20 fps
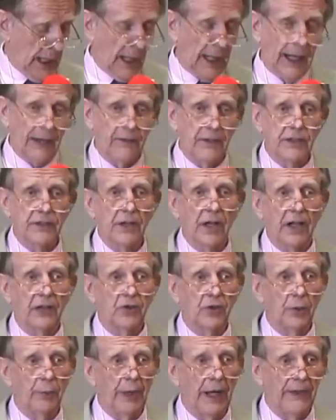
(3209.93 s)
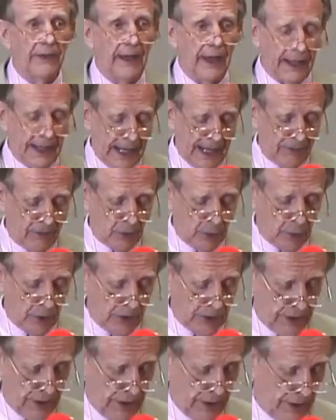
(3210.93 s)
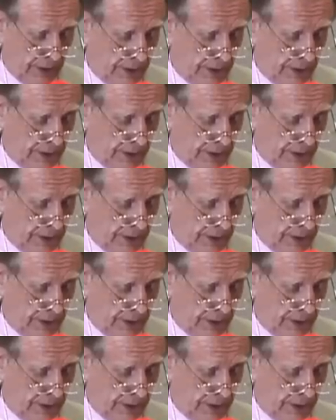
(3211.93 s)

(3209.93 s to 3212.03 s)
I'll have to talk to you about that afterwards.